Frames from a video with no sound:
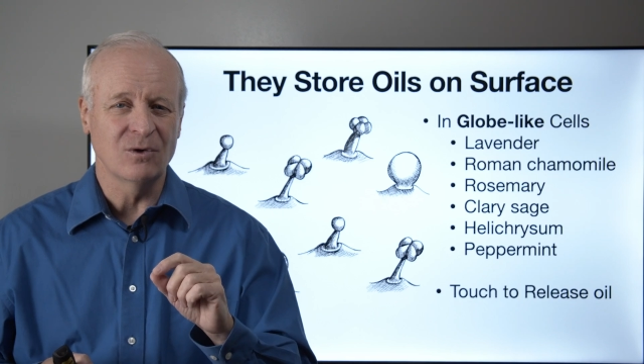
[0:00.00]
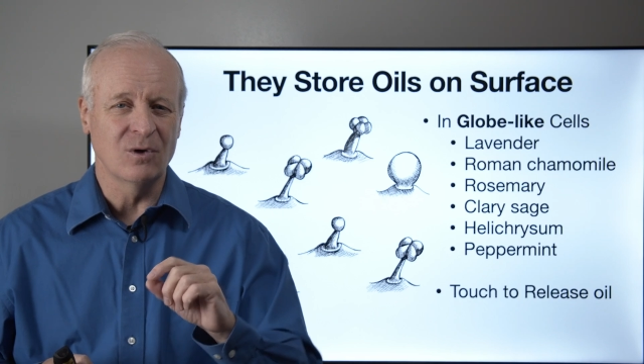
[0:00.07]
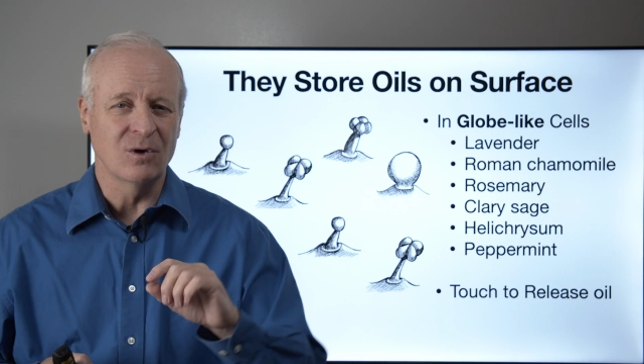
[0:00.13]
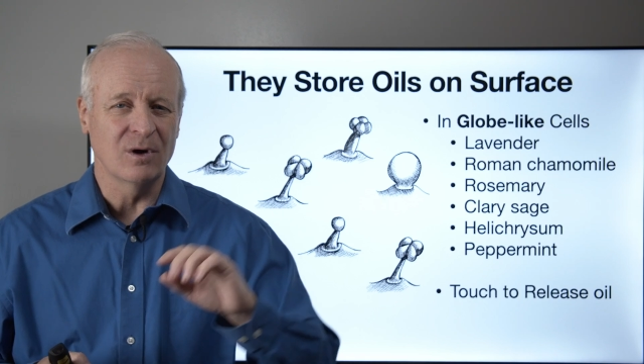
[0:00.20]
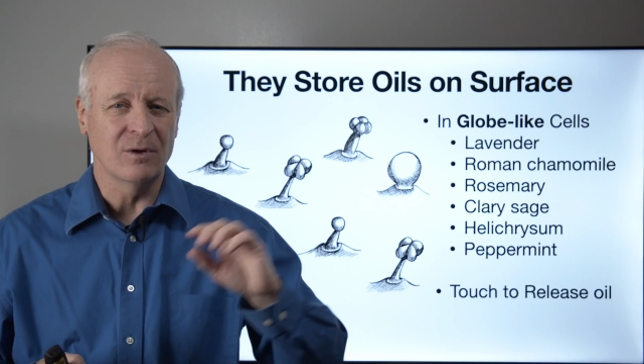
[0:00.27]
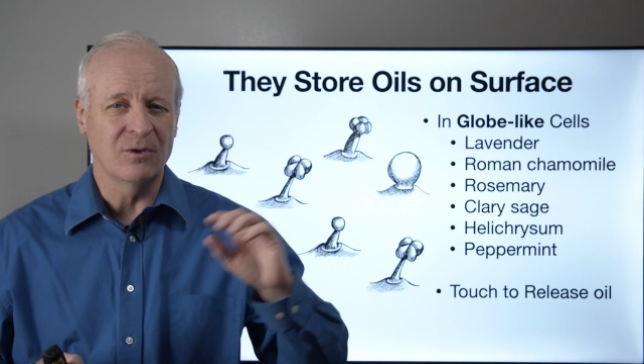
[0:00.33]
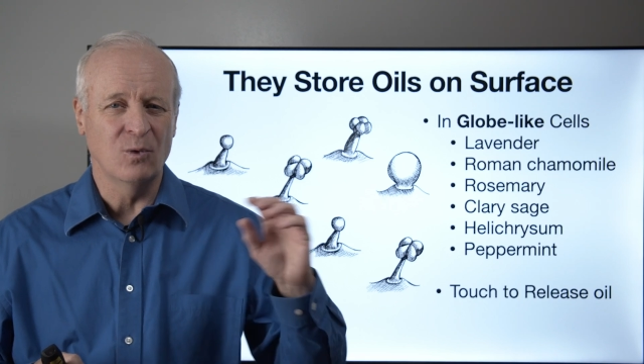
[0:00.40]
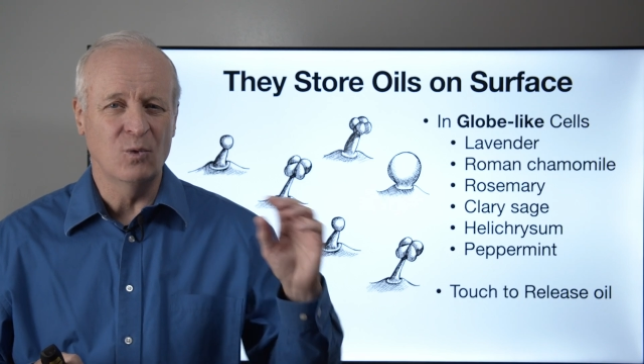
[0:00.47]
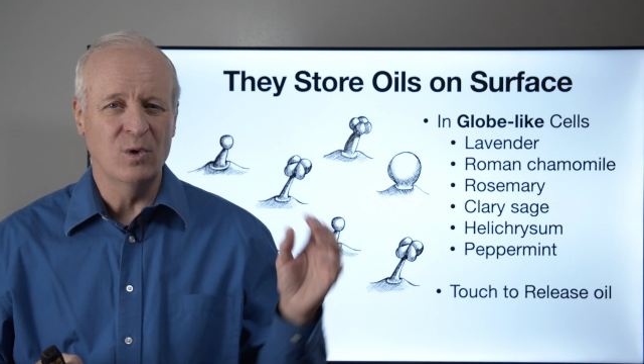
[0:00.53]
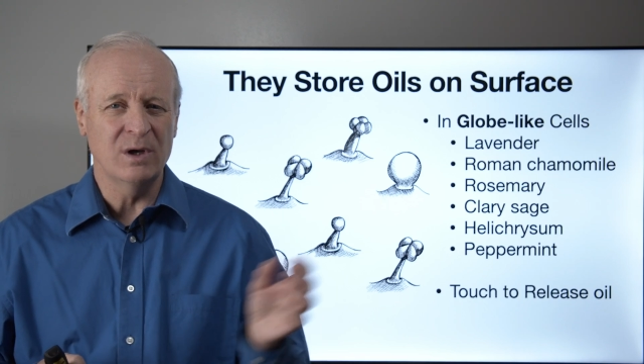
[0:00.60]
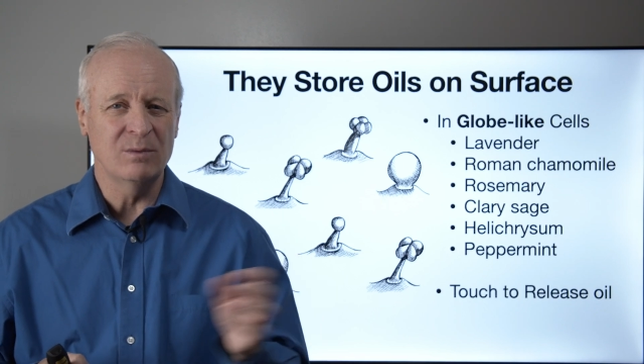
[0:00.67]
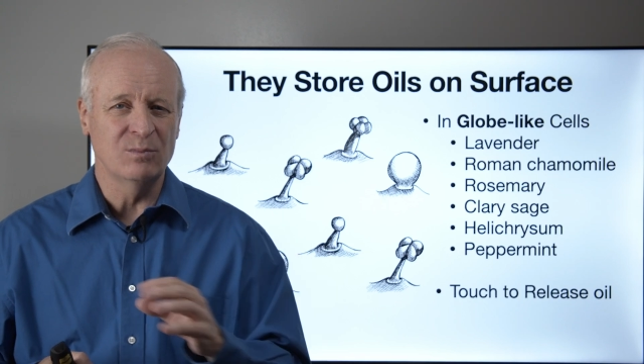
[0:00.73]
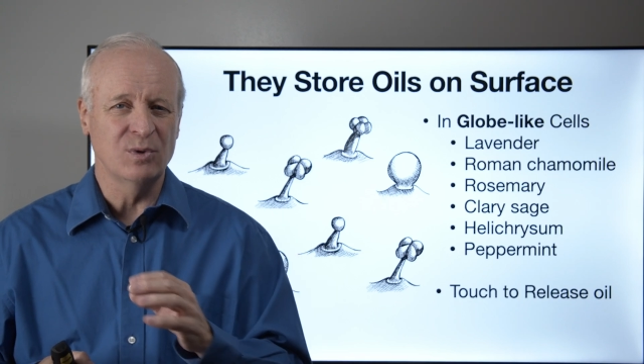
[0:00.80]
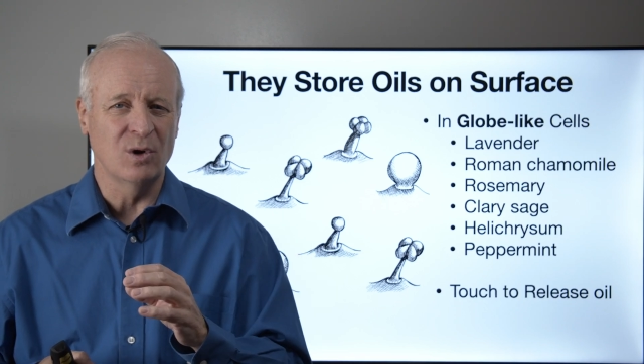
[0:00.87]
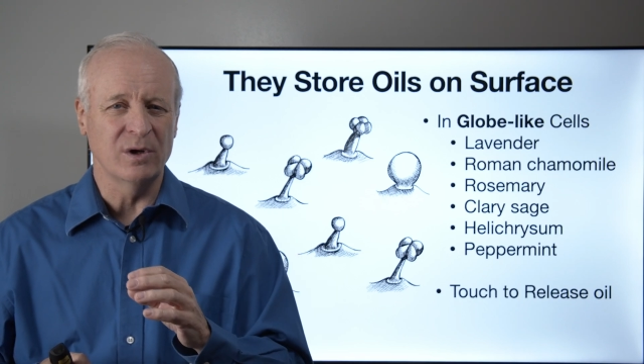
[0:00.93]
or the
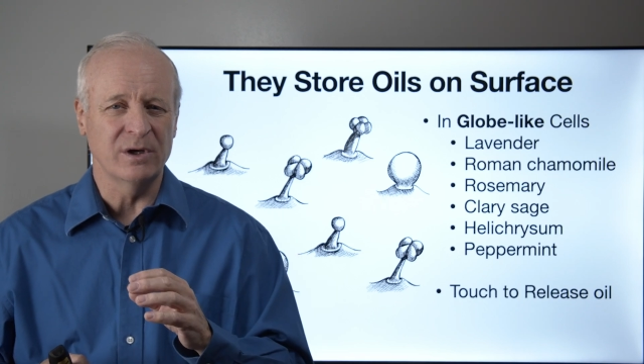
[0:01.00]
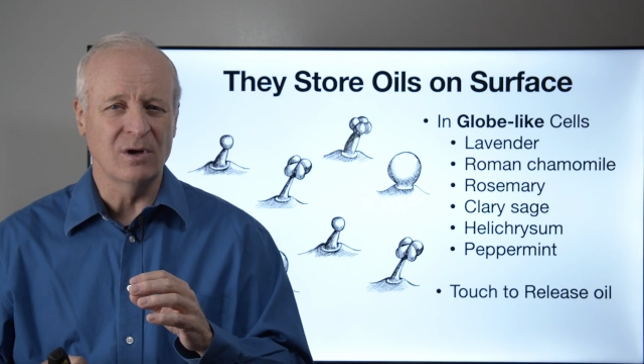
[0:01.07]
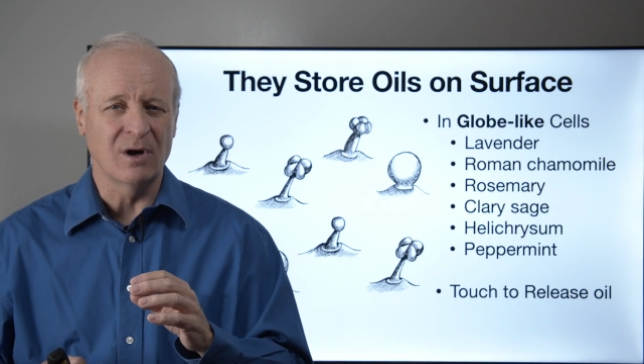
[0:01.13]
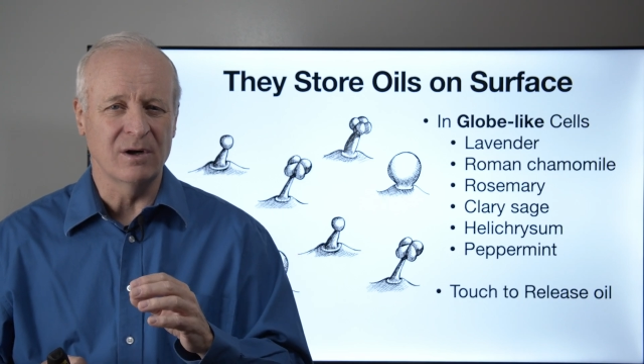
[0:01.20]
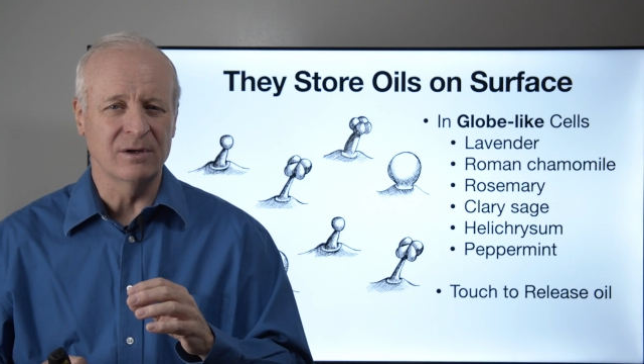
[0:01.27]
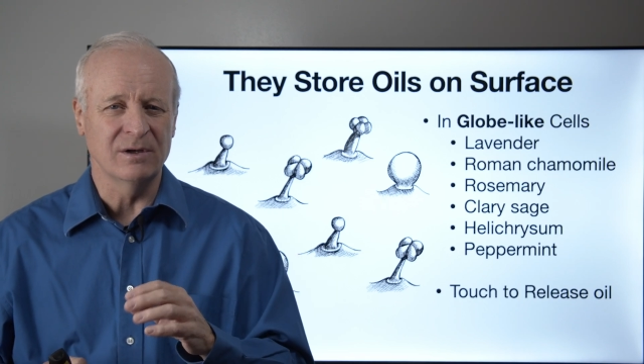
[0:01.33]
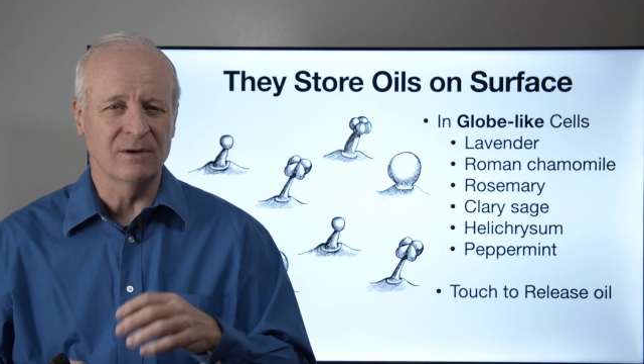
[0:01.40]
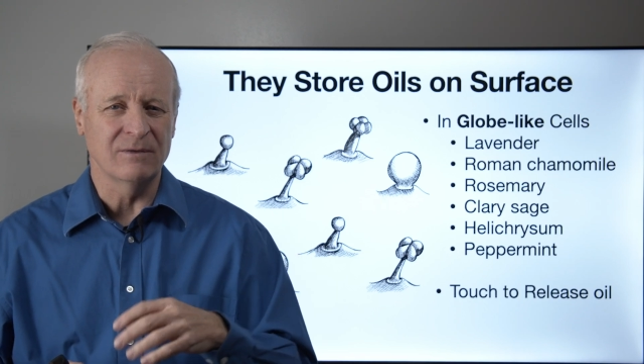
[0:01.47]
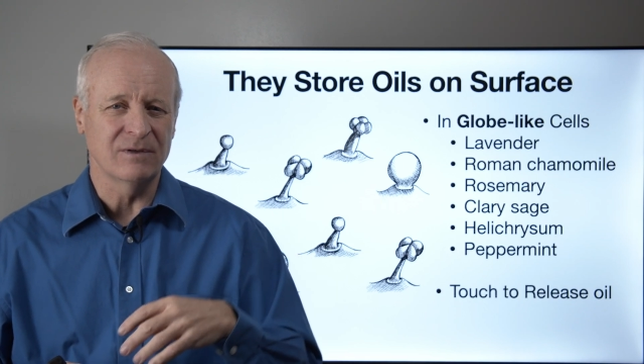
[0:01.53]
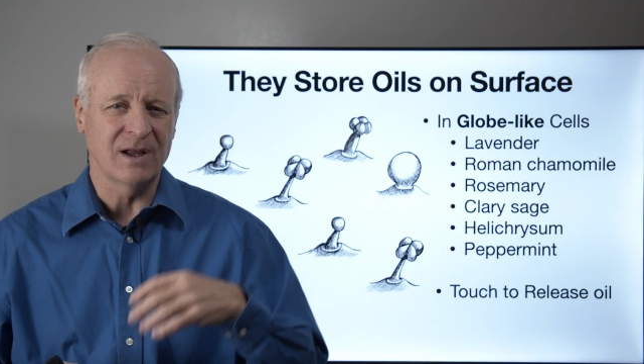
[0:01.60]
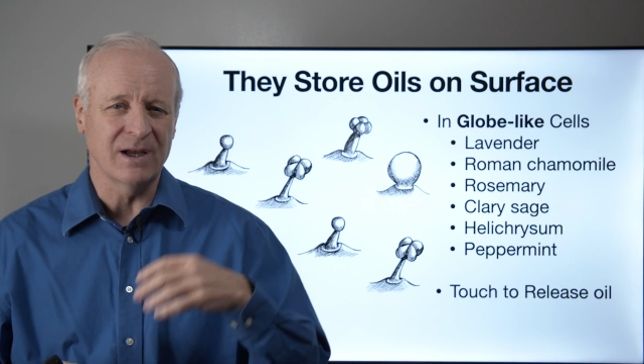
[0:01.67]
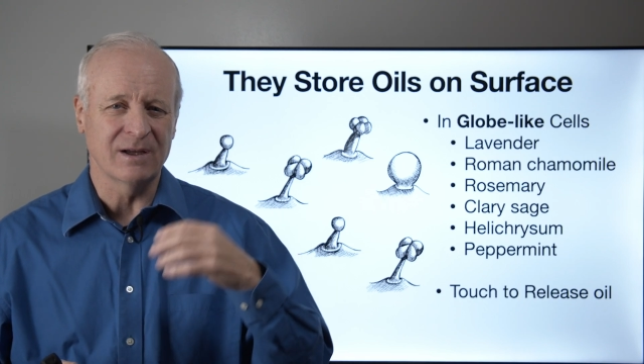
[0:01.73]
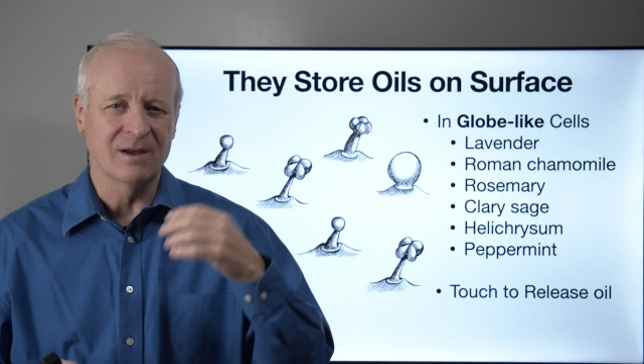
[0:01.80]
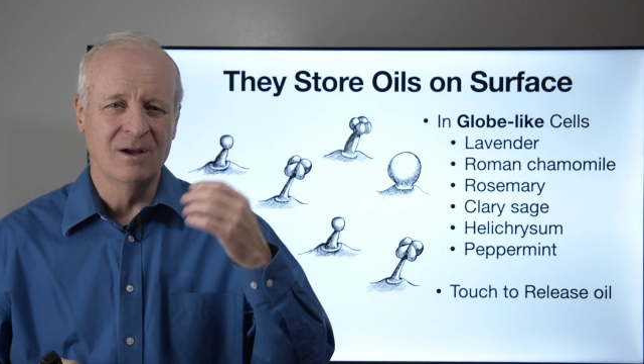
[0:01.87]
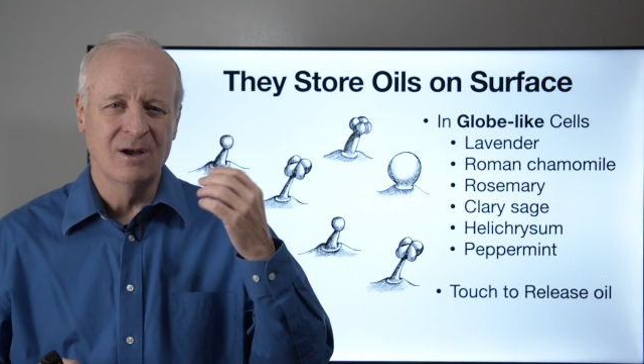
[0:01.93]
wind blowing hard enough,
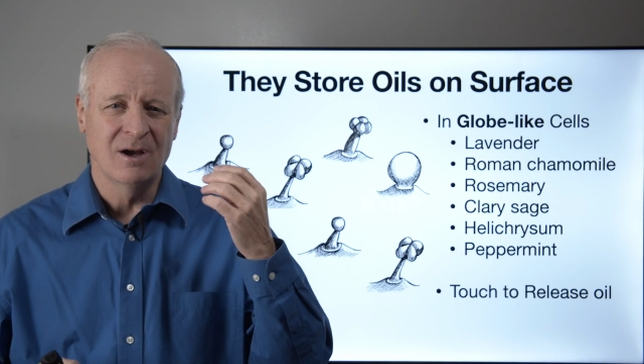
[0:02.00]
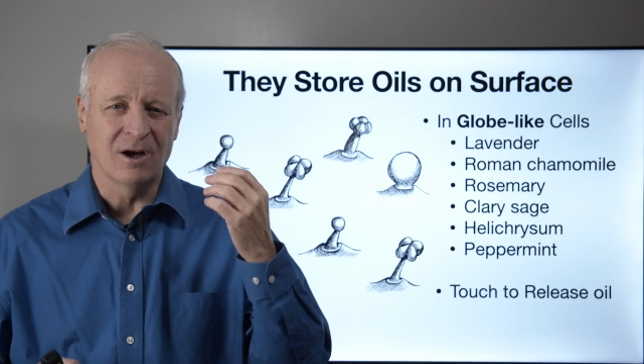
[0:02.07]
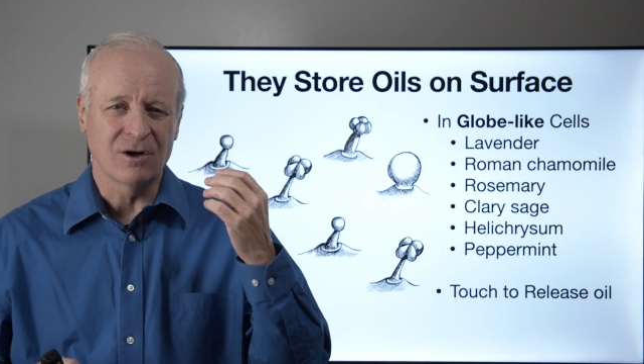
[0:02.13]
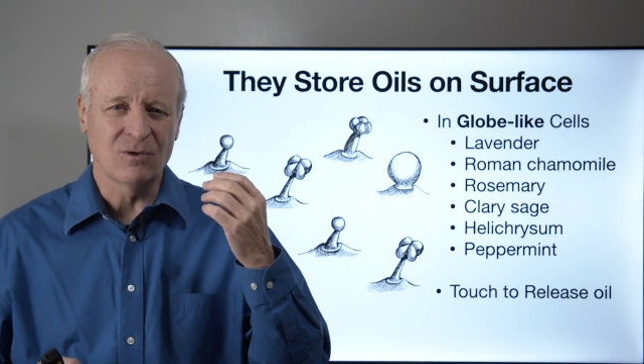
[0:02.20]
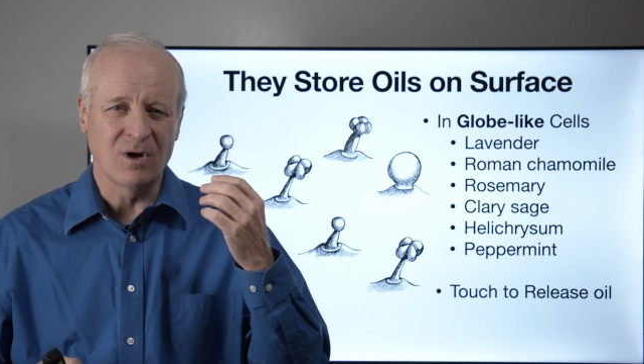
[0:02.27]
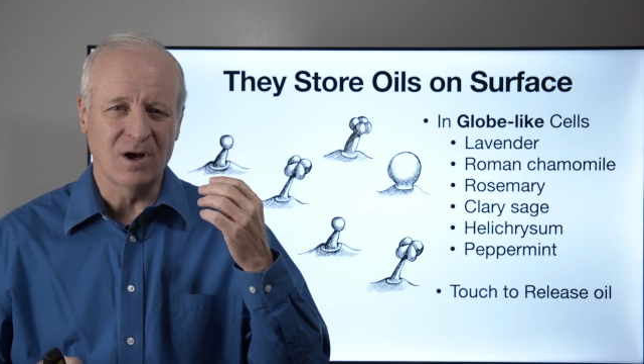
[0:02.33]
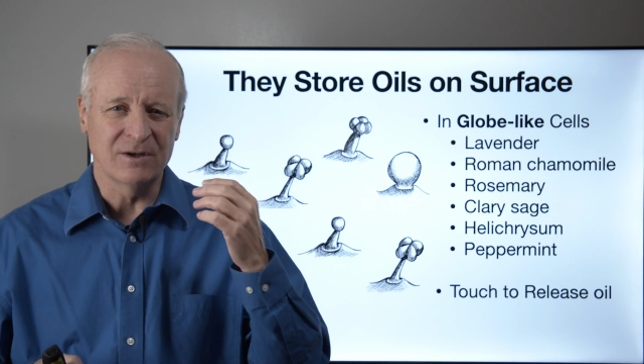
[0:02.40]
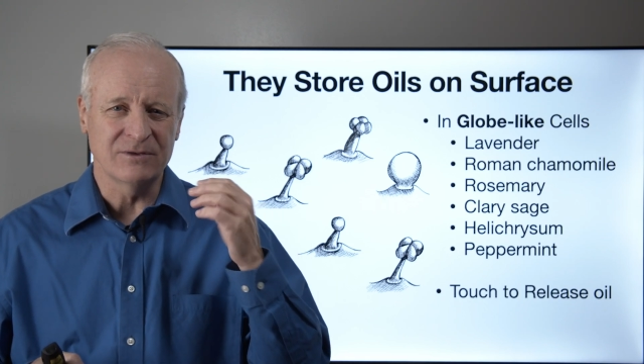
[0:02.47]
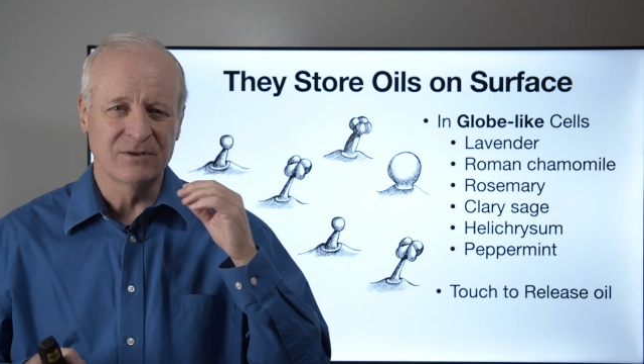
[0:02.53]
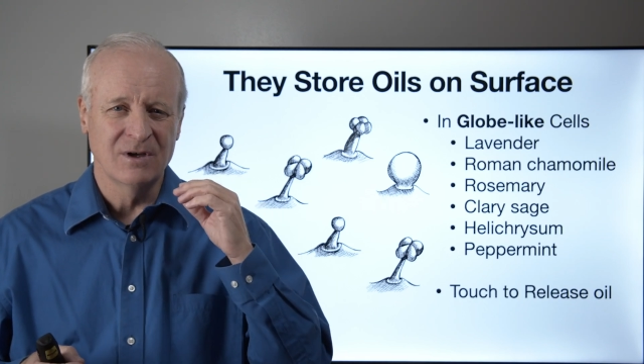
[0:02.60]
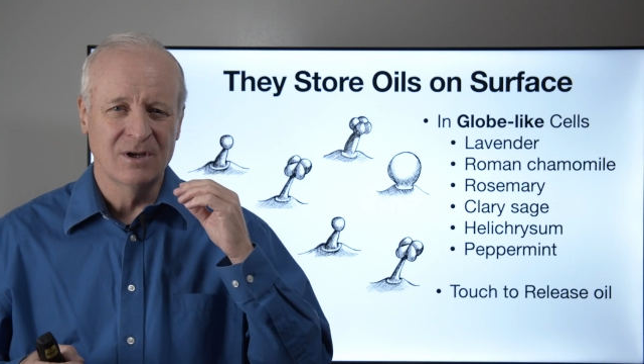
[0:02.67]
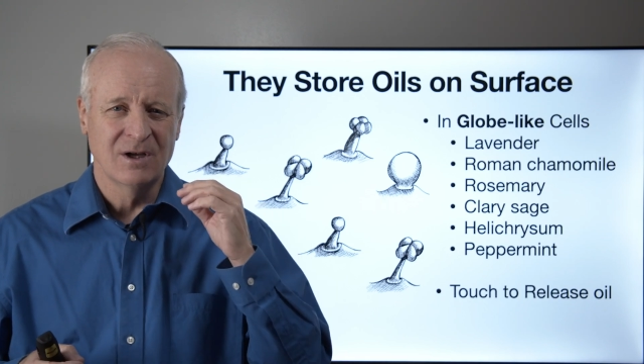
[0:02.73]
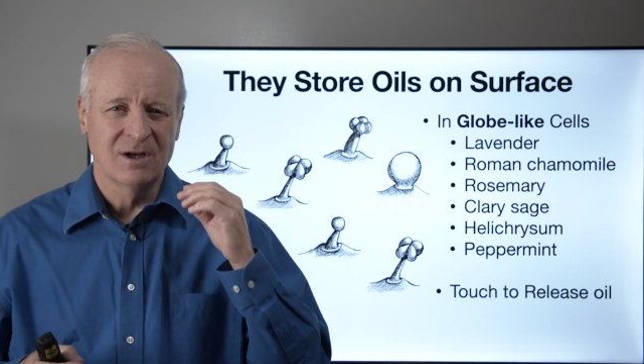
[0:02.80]
like across